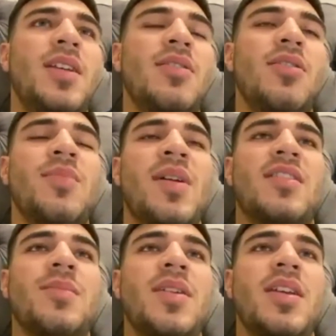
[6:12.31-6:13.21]
You know, it was meant
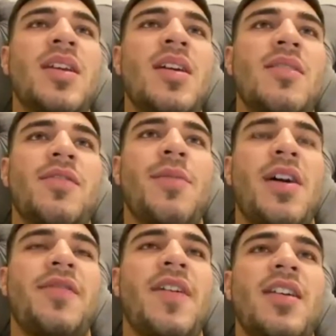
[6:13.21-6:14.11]
to be for my
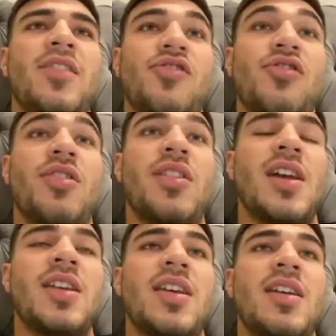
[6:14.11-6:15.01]
fights during
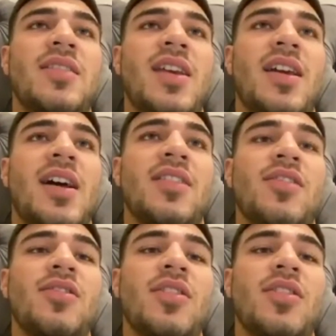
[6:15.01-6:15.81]
that year to get cancelled.